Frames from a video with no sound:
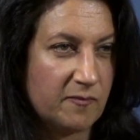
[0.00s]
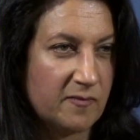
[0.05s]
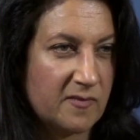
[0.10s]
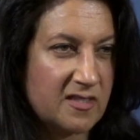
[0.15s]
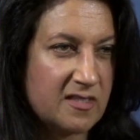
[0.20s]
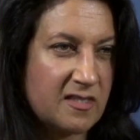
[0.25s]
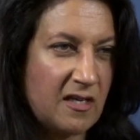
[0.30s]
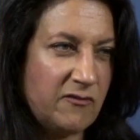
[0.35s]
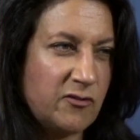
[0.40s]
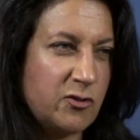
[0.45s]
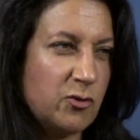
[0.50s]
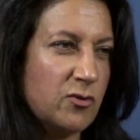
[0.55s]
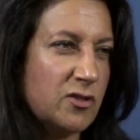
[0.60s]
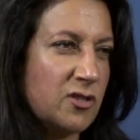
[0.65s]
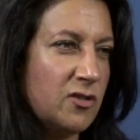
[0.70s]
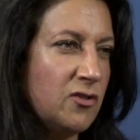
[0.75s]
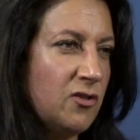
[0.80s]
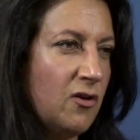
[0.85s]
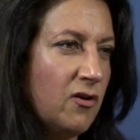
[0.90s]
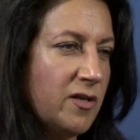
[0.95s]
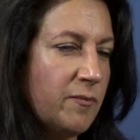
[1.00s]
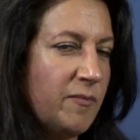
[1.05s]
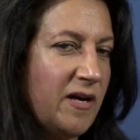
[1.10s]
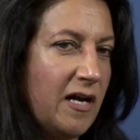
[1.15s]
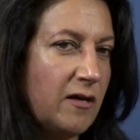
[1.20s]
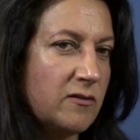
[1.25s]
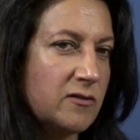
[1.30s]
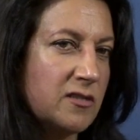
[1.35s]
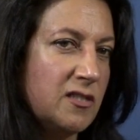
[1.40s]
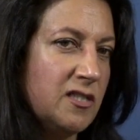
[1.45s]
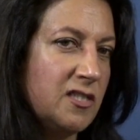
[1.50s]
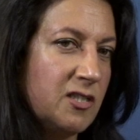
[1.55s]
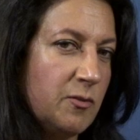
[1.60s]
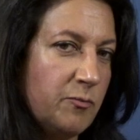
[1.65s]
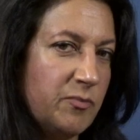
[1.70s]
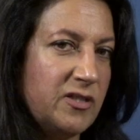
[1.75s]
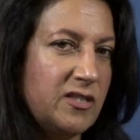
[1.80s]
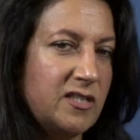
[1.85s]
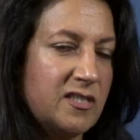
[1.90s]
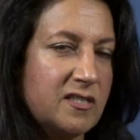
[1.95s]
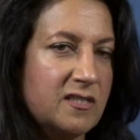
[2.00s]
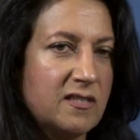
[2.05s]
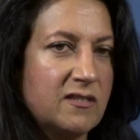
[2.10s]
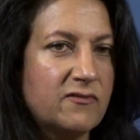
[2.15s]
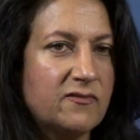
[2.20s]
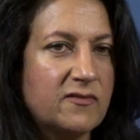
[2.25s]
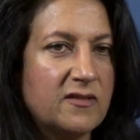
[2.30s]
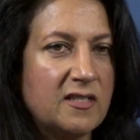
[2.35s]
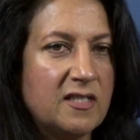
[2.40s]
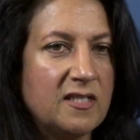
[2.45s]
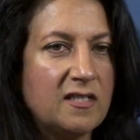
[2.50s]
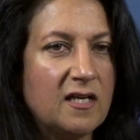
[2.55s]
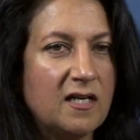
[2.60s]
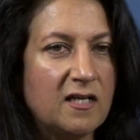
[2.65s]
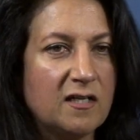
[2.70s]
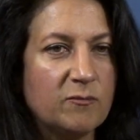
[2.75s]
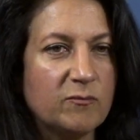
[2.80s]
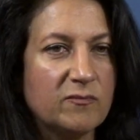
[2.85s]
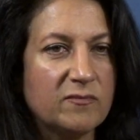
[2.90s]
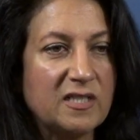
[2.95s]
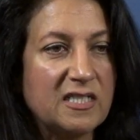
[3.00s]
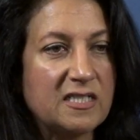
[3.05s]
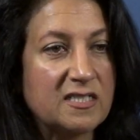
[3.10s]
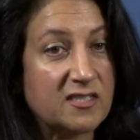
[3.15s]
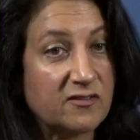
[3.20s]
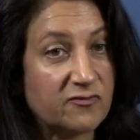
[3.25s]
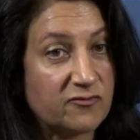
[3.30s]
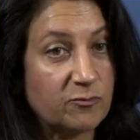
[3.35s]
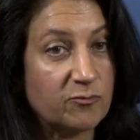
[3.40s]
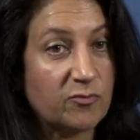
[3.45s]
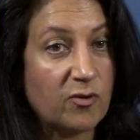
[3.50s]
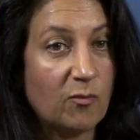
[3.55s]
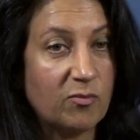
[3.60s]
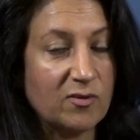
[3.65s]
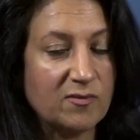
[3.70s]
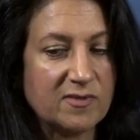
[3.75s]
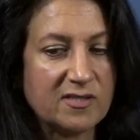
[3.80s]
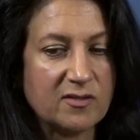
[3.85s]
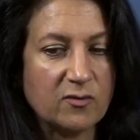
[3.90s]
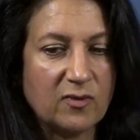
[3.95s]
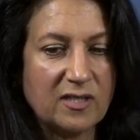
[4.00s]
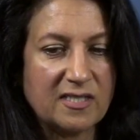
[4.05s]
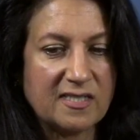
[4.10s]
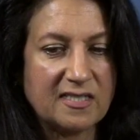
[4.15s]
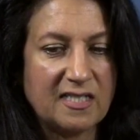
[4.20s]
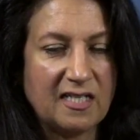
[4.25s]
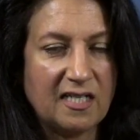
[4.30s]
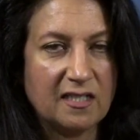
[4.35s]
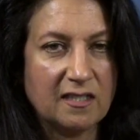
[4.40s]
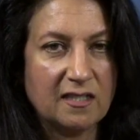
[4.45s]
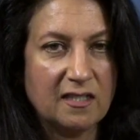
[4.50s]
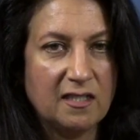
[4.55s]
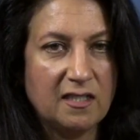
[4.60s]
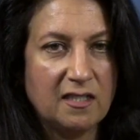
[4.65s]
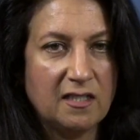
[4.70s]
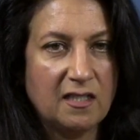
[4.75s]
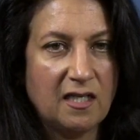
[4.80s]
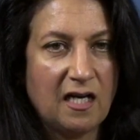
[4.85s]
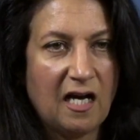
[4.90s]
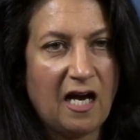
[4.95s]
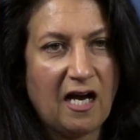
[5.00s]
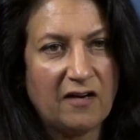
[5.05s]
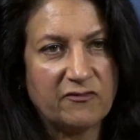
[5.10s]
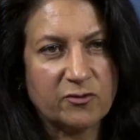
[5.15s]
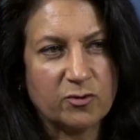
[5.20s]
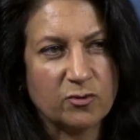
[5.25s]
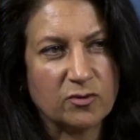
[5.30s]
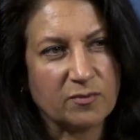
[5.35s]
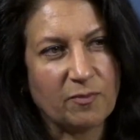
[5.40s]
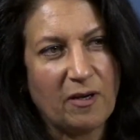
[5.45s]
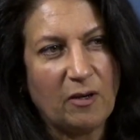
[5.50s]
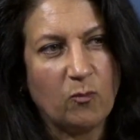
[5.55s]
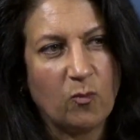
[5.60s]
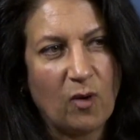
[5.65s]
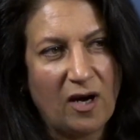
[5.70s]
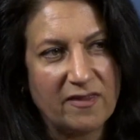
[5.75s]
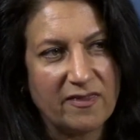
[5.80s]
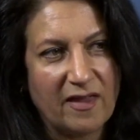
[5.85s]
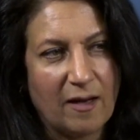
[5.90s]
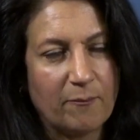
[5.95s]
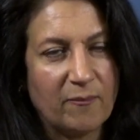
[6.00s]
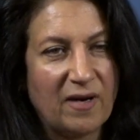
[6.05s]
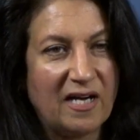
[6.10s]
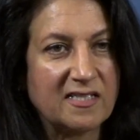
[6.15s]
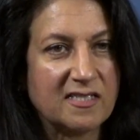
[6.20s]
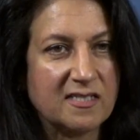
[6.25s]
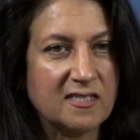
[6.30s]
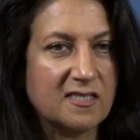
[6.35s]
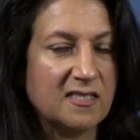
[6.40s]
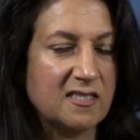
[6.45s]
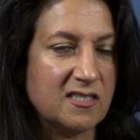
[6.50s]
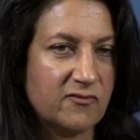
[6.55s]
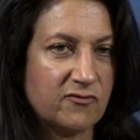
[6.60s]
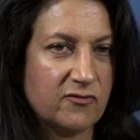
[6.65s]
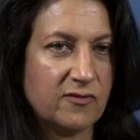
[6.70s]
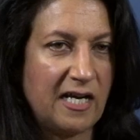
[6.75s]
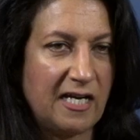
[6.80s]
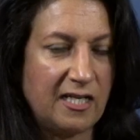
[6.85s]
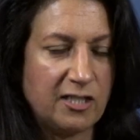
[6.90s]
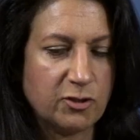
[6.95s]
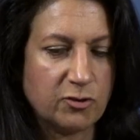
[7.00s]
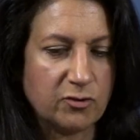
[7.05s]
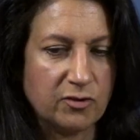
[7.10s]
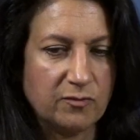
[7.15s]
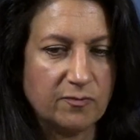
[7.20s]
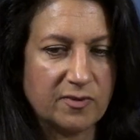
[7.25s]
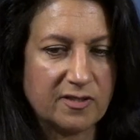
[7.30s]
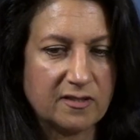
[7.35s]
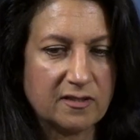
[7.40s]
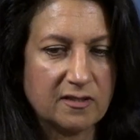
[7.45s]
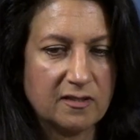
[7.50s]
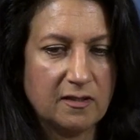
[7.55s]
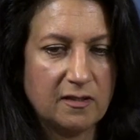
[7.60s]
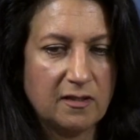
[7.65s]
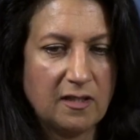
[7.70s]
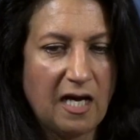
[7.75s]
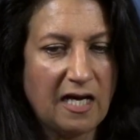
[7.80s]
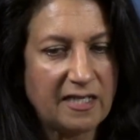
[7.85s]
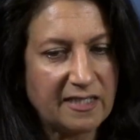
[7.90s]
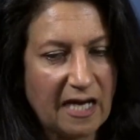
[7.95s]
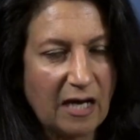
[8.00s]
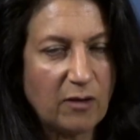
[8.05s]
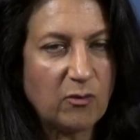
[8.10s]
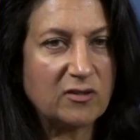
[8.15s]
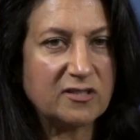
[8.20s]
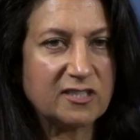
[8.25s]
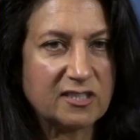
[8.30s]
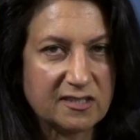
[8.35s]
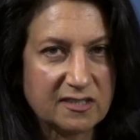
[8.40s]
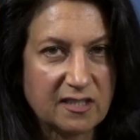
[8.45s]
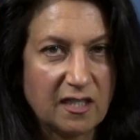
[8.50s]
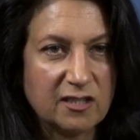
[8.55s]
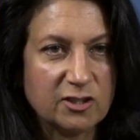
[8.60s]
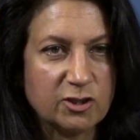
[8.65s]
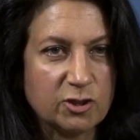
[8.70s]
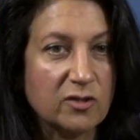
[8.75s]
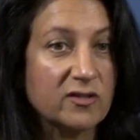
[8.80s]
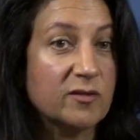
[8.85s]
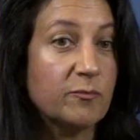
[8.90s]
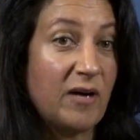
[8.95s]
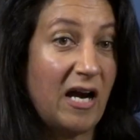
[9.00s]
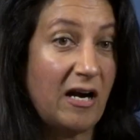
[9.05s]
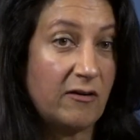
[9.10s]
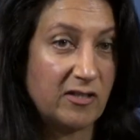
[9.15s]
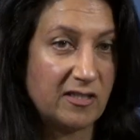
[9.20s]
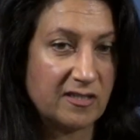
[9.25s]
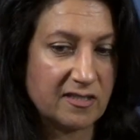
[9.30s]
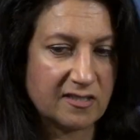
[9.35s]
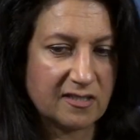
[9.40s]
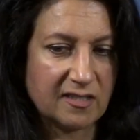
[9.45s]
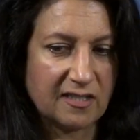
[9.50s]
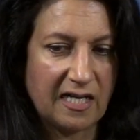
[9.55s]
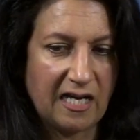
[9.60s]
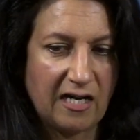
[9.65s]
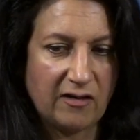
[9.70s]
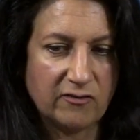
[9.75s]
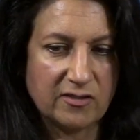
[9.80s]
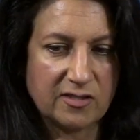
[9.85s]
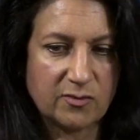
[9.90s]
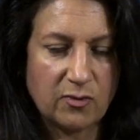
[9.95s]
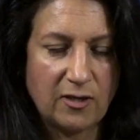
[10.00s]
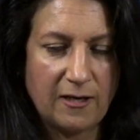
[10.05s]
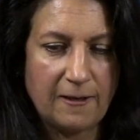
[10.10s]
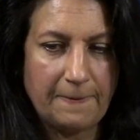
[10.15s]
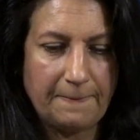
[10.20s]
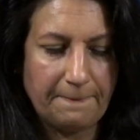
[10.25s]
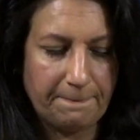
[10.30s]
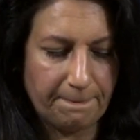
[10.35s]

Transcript: So I've talked a lot about the burden of the different problems that we're seeing. I've talked about why that matters in different age groups. And now I'll just touch on the barriers to care as well.